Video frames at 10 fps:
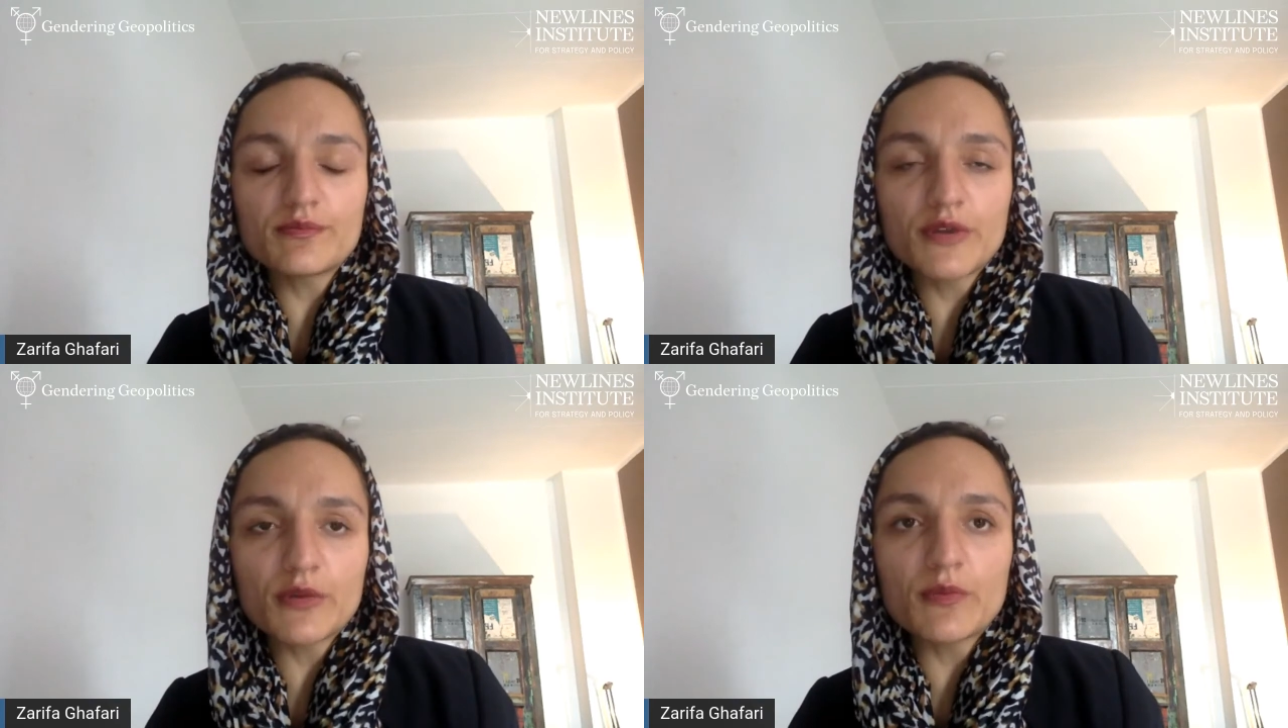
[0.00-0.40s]

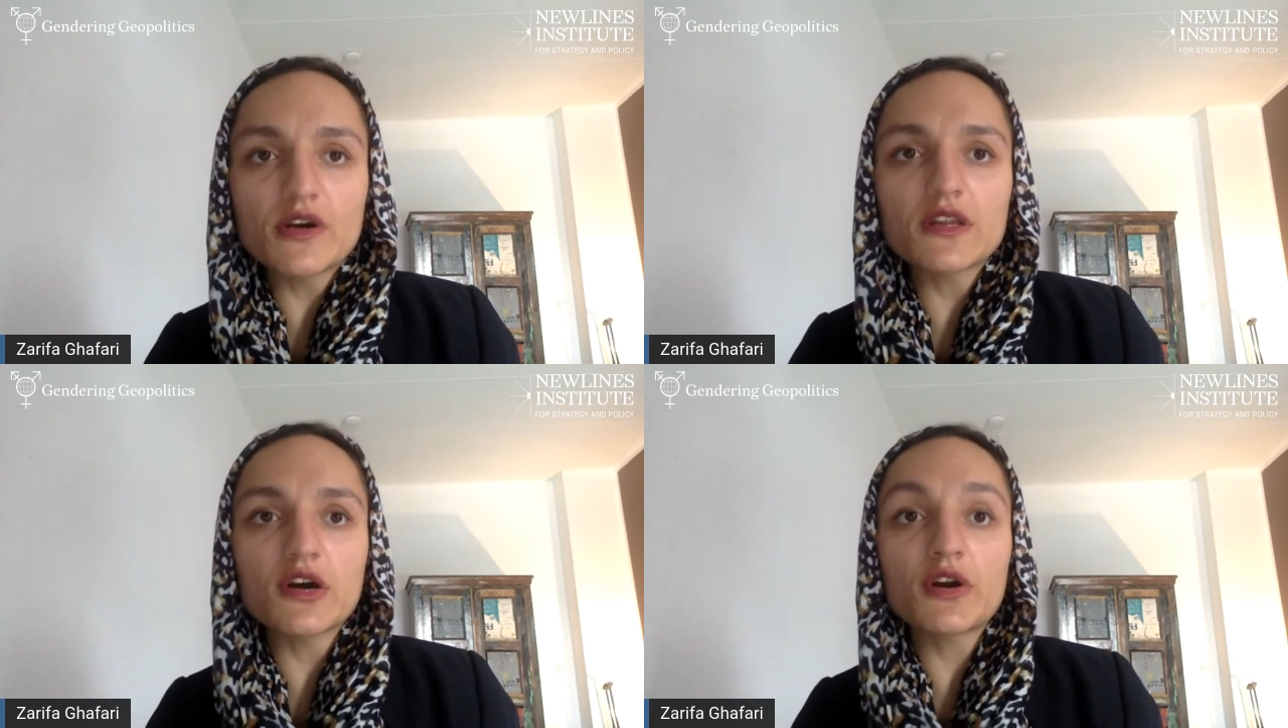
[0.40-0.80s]

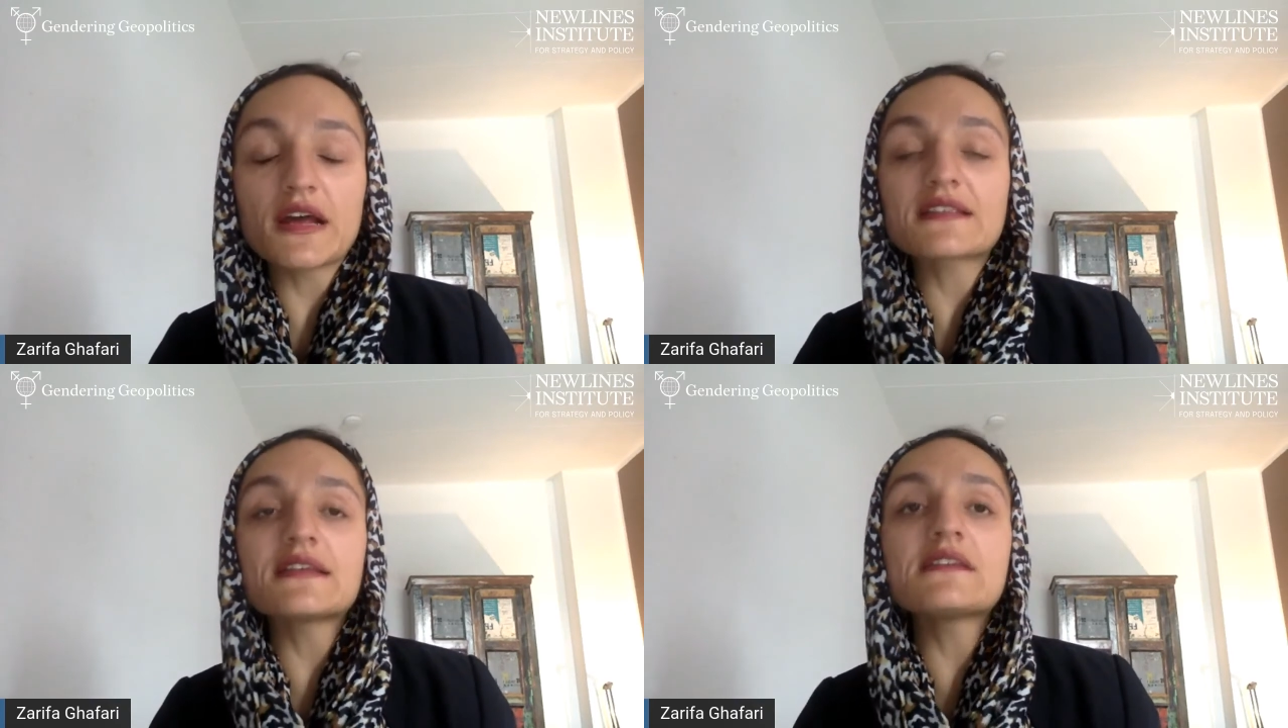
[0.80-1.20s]
people, or
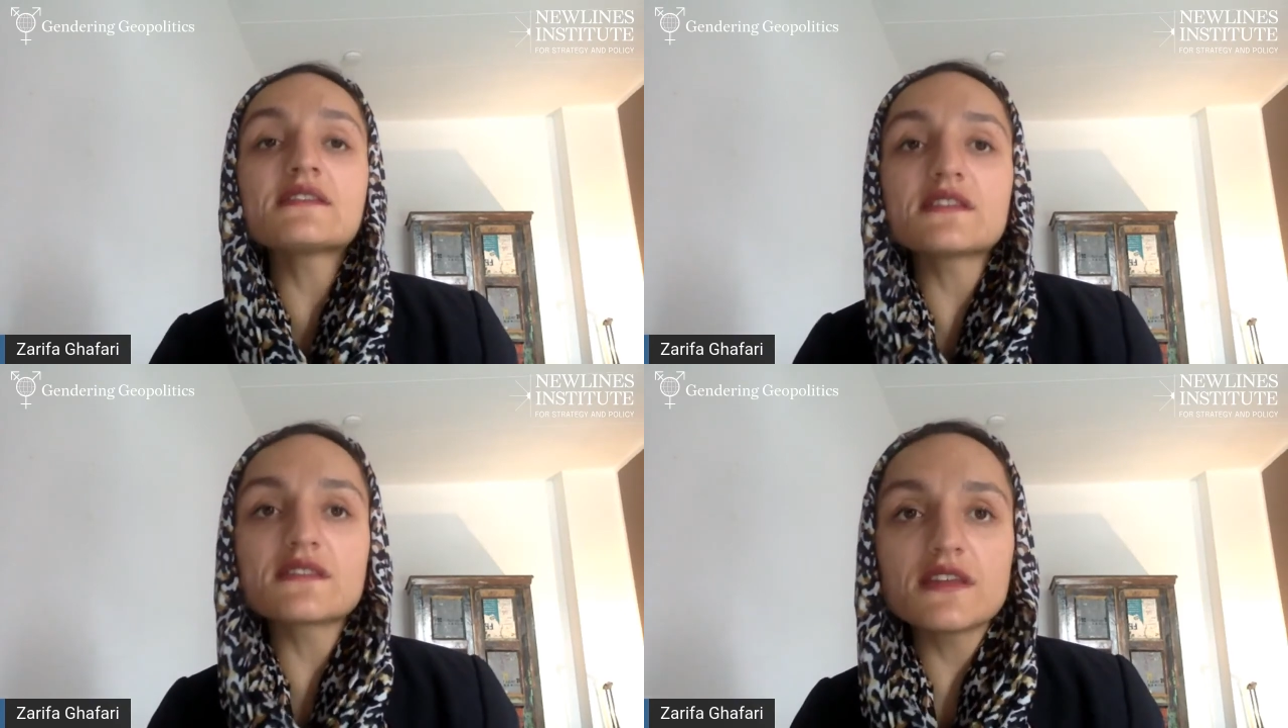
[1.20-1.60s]
at
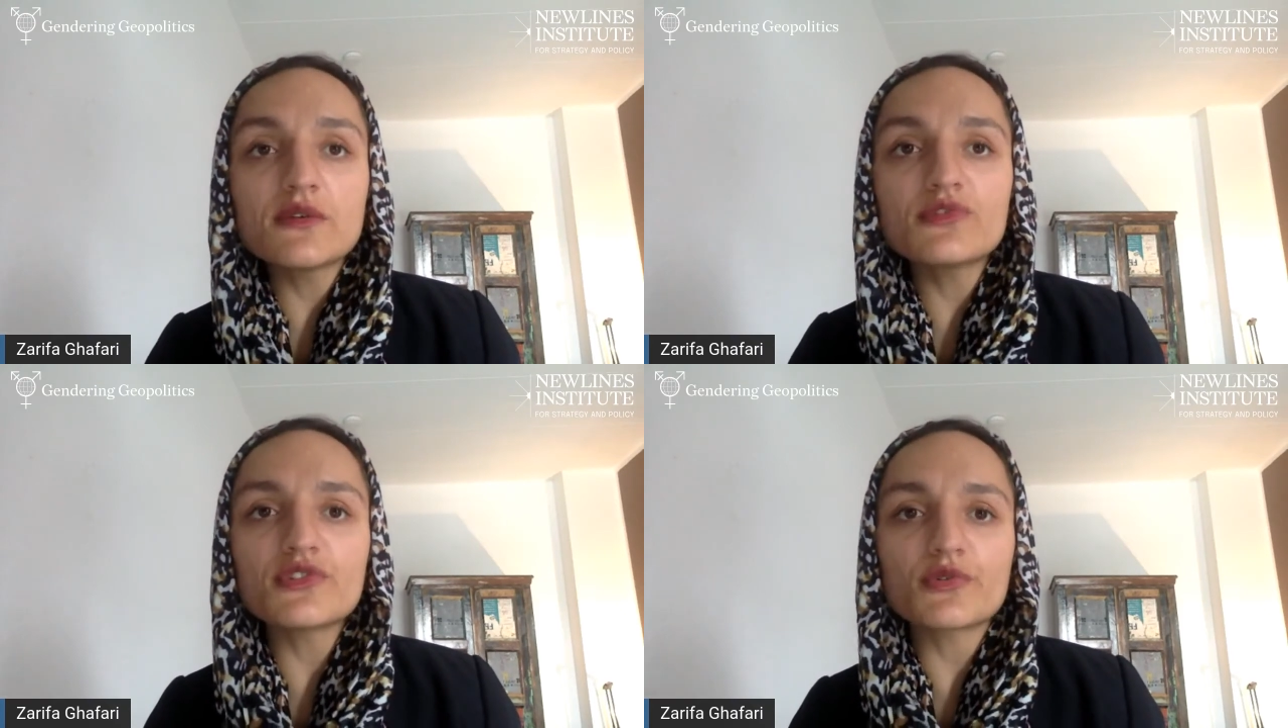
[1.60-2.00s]
least this
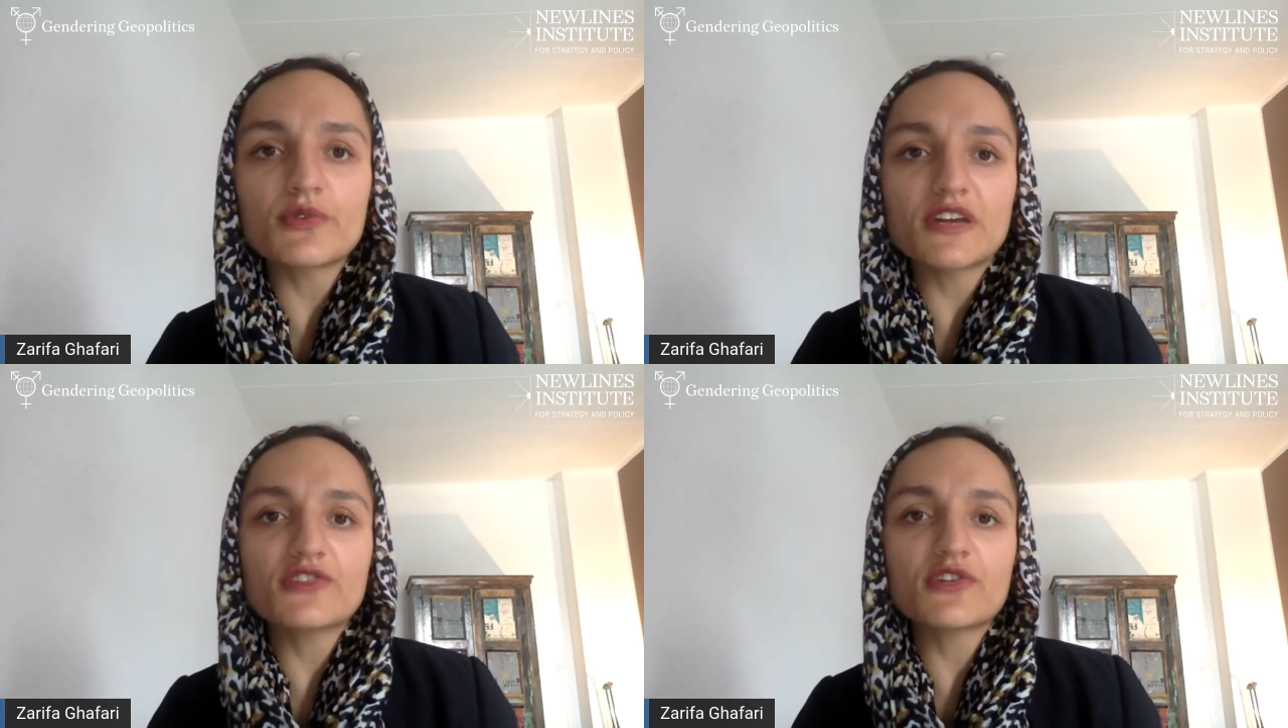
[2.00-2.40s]
new
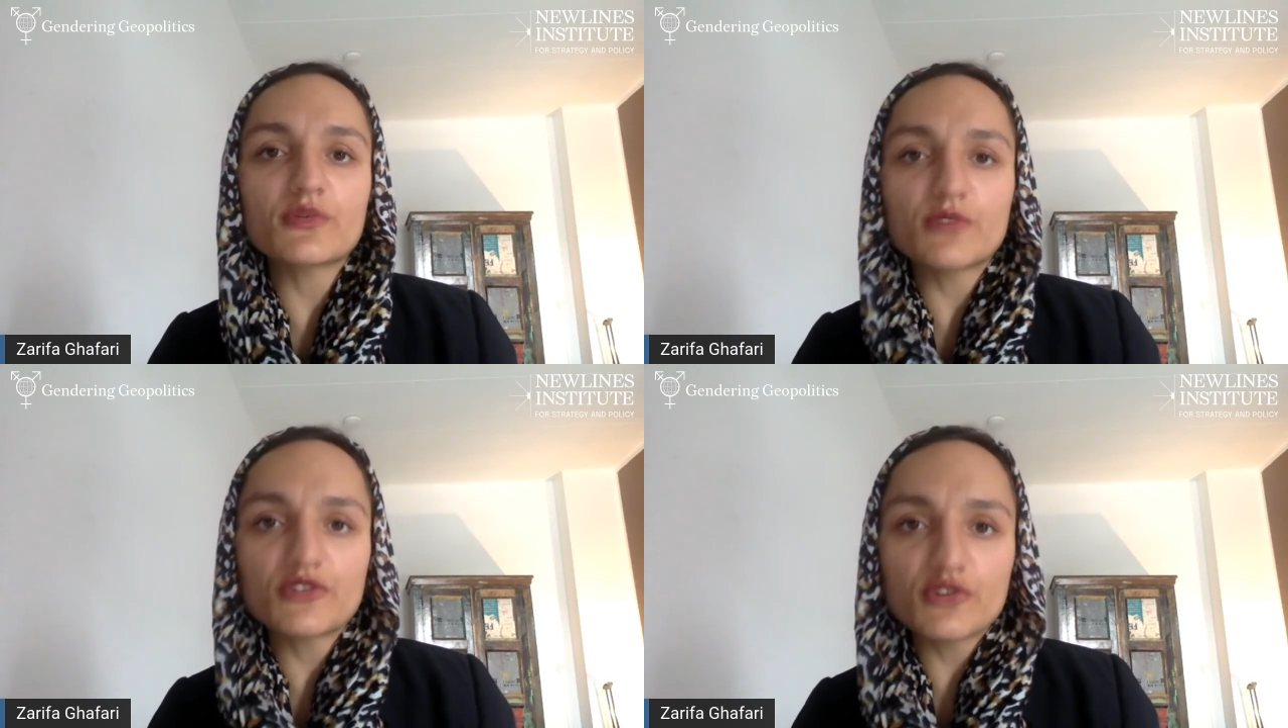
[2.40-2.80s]

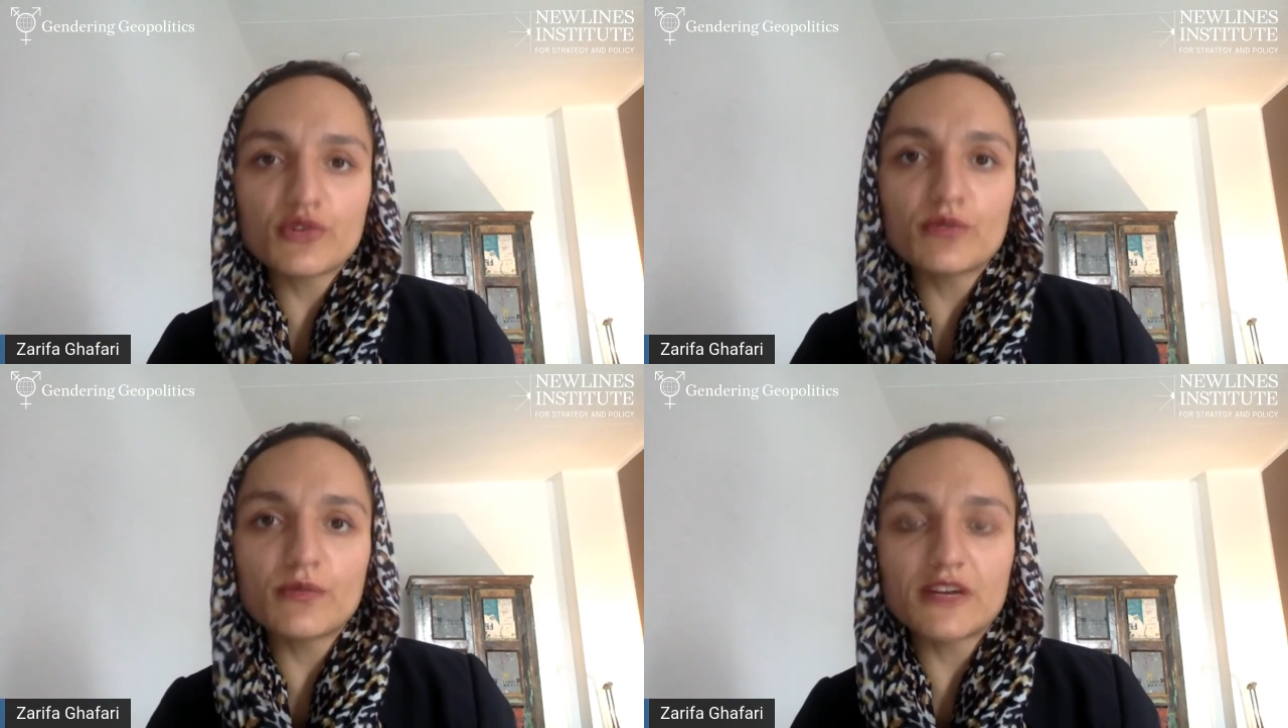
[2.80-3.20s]
generation with
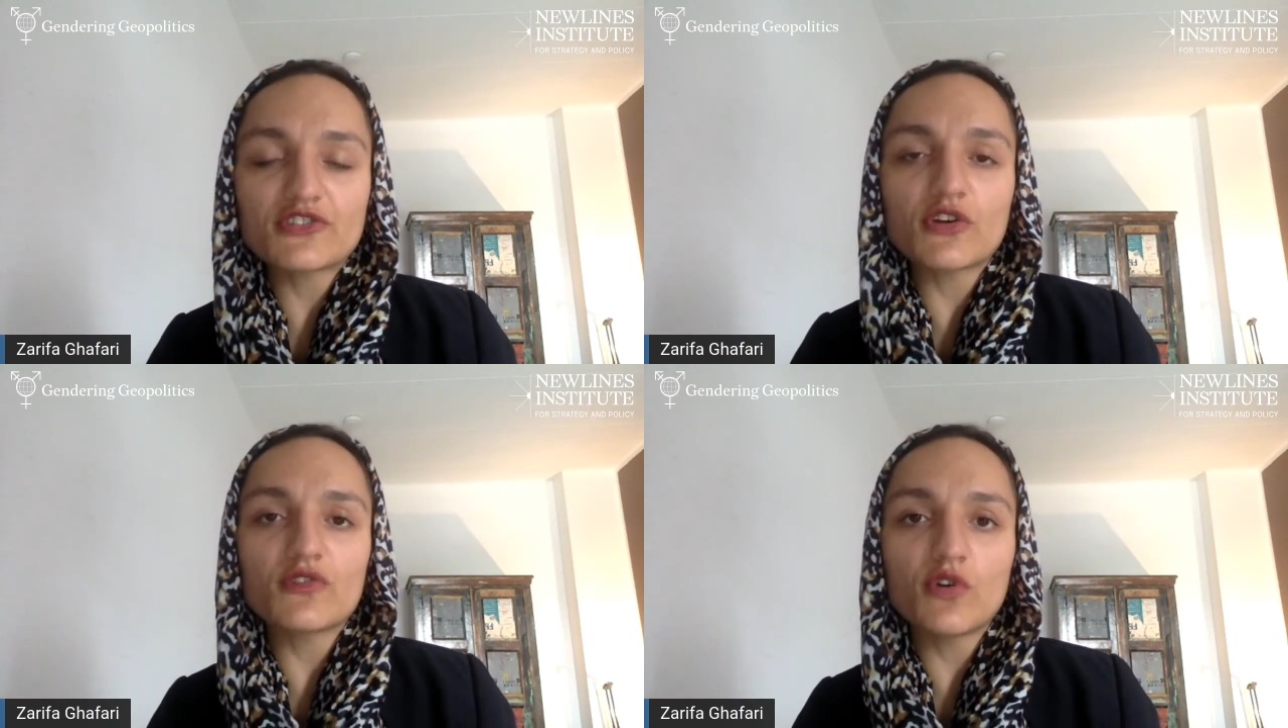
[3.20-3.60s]
too much of